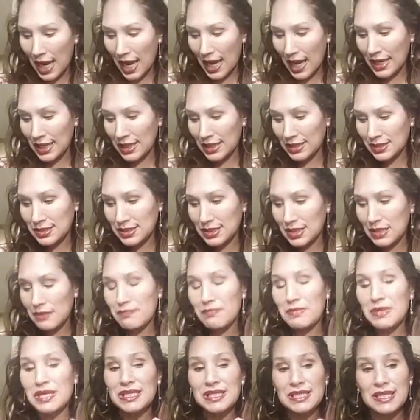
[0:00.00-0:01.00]
I
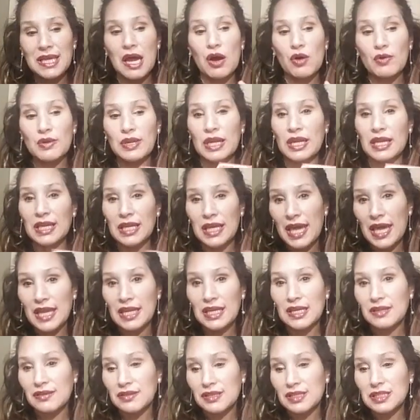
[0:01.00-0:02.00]
did miss out in
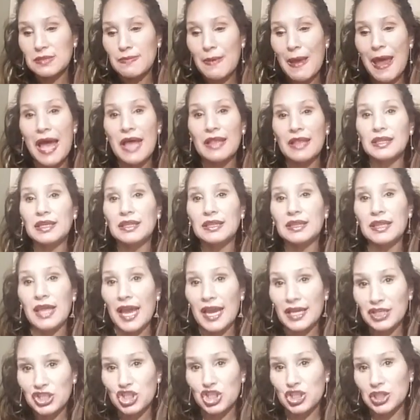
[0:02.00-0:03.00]
getting this palette
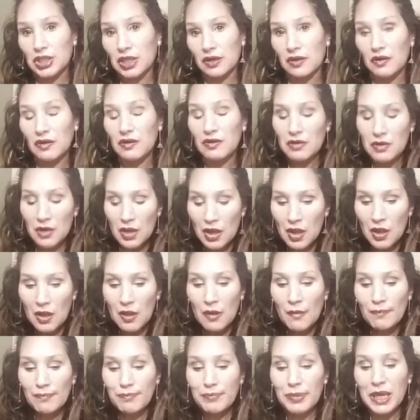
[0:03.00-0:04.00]
last year
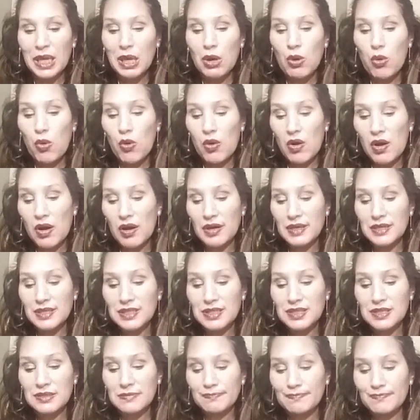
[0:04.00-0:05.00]

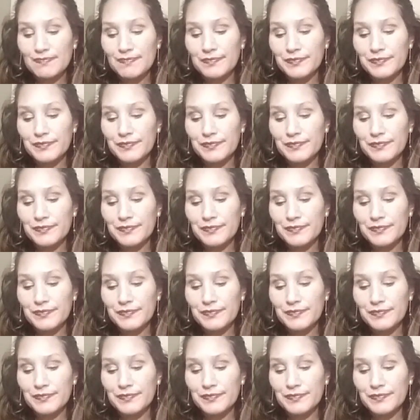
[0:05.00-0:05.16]
because